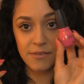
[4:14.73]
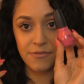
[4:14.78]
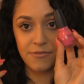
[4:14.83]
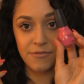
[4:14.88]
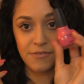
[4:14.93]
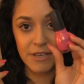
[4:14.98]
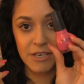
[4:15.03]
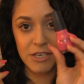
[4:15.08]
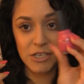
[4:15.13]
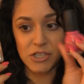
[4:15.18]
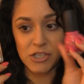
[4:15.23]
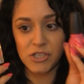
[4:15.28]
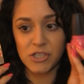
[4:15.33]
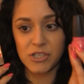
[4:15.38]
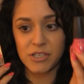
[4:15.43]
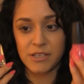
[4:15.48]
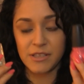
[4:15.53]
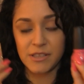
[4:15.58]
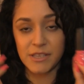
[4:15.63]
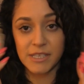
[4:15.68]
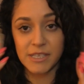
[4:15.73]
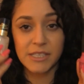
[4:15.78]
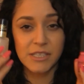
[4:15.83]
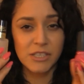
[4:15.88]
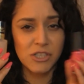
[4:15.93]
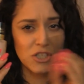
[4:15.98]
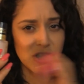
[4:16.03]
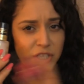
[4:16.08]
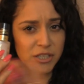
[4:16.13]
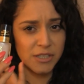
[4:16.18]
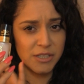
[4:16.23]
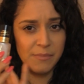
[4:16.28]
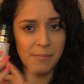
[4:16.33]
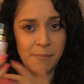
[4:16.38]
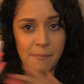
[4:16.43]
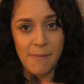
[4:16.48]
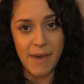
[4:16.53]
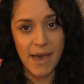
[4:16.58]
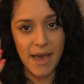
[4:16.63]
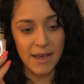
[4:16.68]
finish. This is just
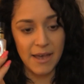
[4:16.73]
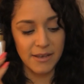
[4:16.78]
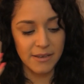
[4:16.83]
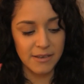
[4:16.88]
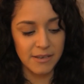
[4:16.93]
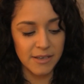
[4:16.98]
matte.